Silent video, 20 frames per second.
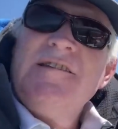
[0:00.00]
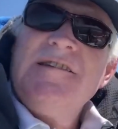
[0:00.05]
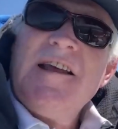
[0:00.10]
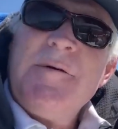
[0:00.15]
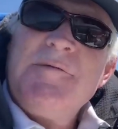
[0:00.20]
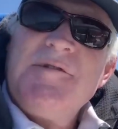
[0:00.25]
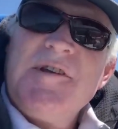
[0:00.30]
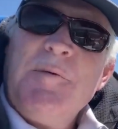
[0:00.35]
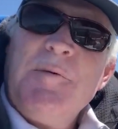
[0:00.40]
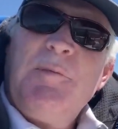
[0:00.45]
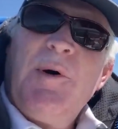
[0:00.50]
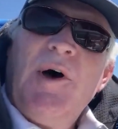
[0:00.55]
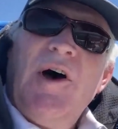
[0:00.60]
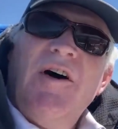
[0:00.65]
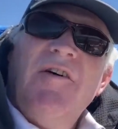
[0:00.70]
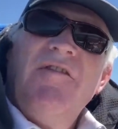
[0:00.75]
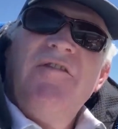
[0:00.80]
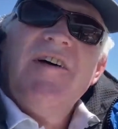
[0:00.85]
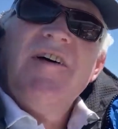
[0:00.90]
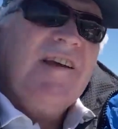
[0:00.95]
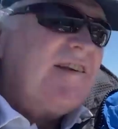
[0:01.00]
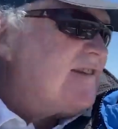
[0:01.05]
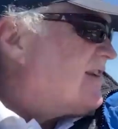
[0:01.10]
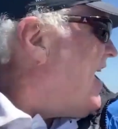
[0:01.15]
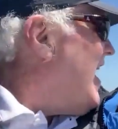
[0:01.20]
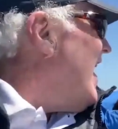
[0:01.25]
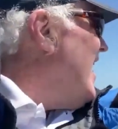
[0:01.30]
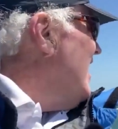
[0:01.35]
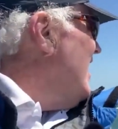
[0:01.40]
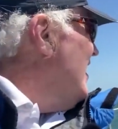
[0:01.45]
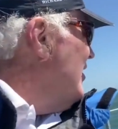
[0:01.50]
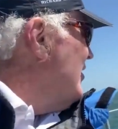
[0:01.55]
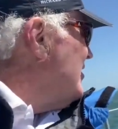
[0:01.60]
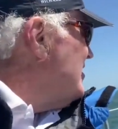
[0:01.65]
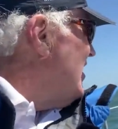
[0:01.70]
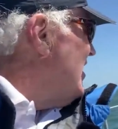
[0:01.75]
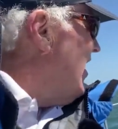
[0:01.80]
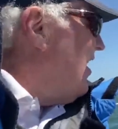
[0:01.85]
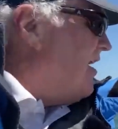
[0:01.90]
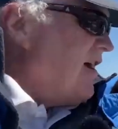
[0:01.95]
It's an absolutely perfect day. It looks
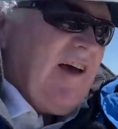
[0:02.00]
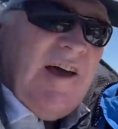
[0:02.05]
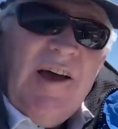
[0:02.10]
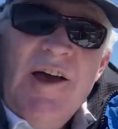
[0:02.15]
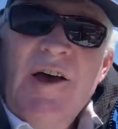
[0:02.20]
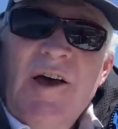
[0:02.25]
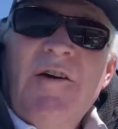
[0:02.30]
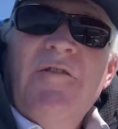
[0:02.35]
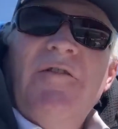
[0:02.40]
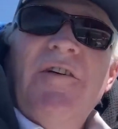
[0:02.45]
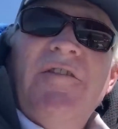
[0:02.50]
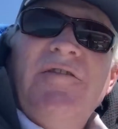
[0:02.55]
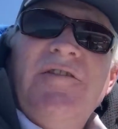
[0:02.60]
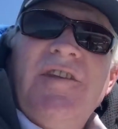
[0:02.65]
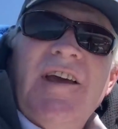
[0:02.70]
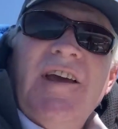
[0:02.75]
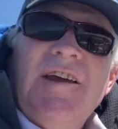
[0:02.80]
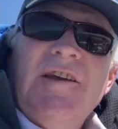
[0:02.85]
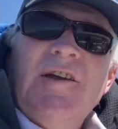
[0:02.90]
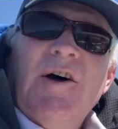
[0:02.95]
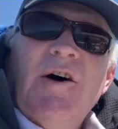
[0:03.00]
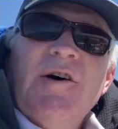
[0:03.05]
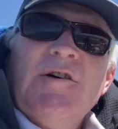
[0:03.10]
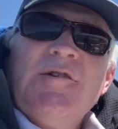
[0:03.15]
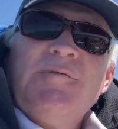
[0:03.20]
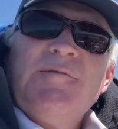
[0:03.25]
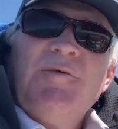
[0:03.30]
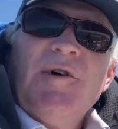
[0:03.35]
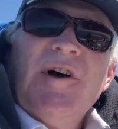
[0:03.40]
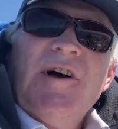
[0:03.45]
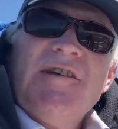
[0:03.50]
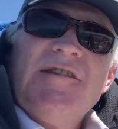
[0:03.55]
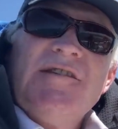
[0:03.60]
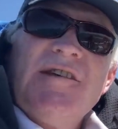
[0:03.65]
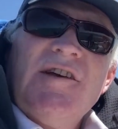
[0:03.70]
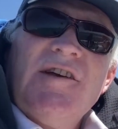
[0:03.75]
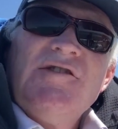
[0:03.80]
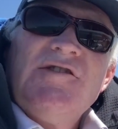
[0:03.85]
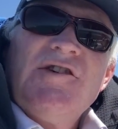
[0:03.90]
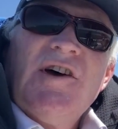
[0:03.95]
like 15 knots, bright
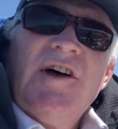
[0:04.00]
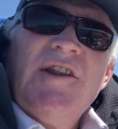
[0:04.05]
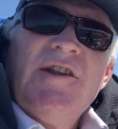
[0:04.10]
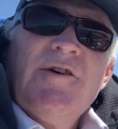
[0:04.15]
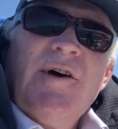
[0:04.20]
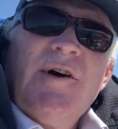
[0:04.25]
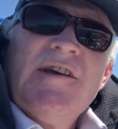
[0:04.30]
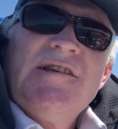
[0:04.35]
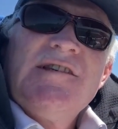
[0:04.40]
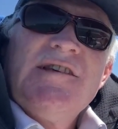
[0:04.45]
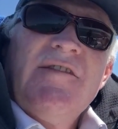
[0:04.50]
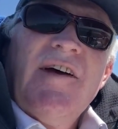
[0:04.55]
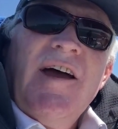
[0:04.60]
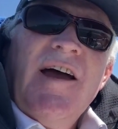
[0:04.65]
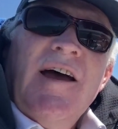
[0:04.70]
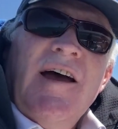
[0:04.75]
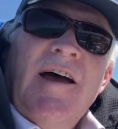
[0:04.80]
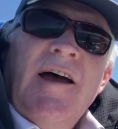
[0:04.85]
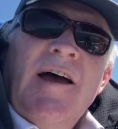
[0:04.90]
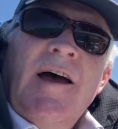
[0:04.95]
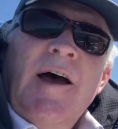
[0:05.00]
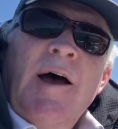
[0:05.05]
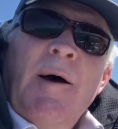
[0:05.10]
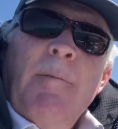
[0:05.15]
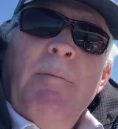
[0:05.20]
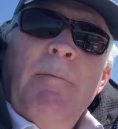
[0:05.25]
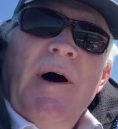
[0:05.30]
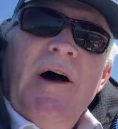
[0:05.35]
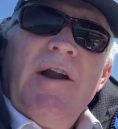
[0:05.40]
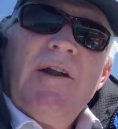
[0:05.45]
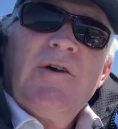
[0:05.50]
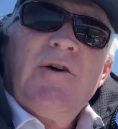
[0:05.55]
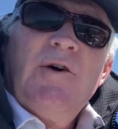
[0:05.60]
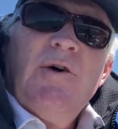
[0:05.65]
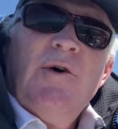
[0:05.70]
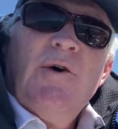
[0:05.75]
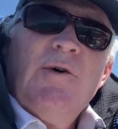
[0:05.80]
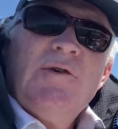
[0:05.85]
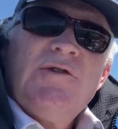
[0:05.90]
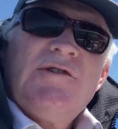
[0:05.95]
sunshine, the rest of it. But of
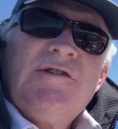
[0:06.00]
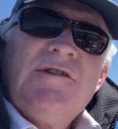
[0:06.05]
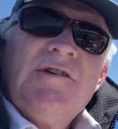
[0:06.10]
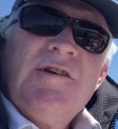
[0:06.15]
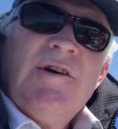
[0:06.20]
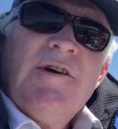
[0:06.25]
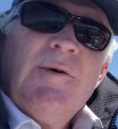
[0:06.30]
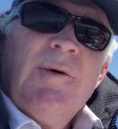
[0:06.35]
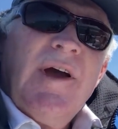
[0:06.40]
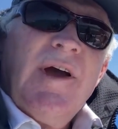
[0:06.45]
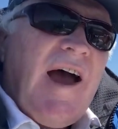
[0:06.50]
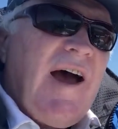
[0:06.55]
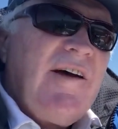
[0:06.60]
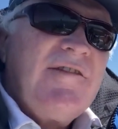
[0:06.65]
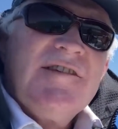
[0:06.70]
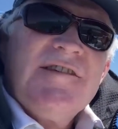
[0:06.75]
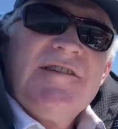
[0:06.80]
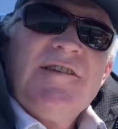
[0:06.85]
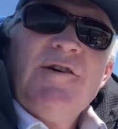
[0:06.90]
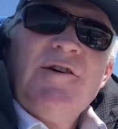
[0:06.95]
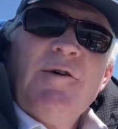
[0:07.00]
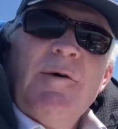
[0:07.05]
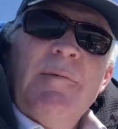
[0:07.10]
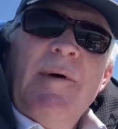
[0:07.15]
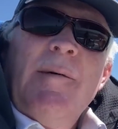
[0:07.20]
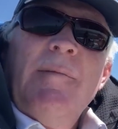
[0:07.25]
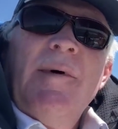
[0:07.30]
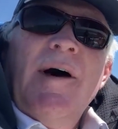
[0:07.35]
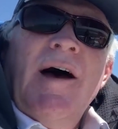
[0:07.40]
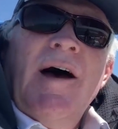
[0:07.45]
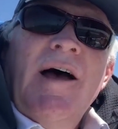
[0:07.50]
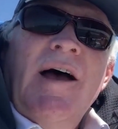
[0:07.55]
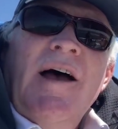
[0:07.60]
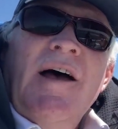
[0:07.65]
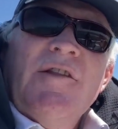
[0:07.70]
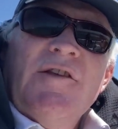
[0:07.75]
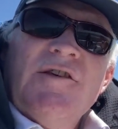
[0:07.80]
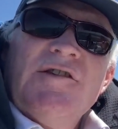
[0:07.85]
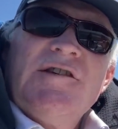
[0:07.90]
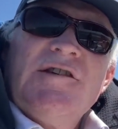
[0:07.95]
course, we have to still remember
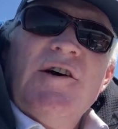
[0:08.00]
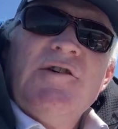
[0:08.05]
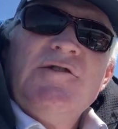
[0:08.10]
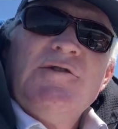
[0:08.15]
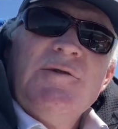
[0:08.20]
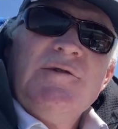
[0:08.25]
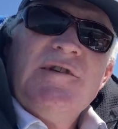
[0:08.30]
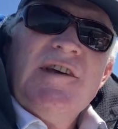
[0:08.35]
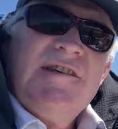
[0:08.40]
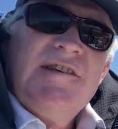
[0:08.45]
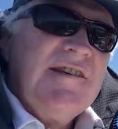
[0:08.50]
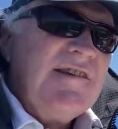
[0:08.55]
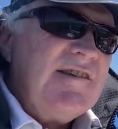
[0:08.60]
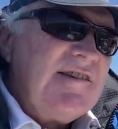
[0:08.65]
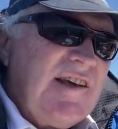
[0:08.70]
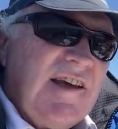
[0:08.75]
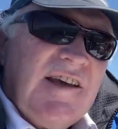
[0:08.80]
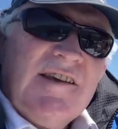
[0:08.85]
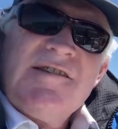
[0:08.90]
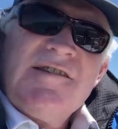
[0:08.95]
the social distancing.